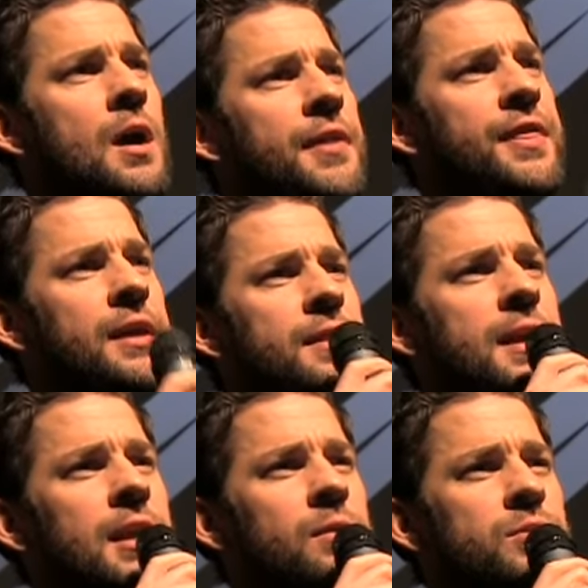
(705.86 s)
I think
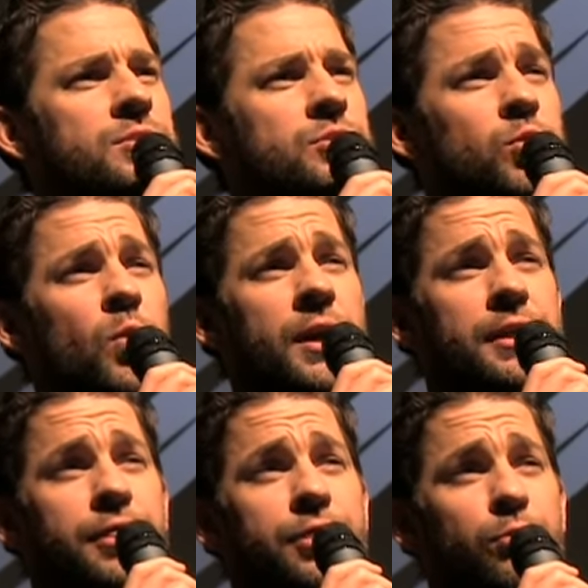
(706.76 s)
in the end it was
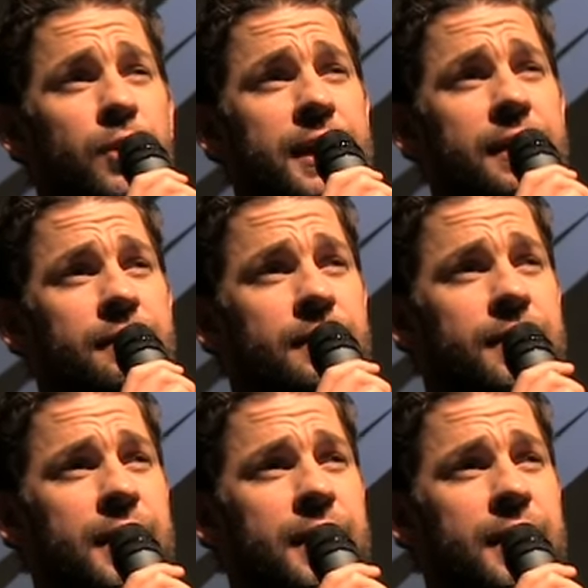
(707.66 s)
twenty-three.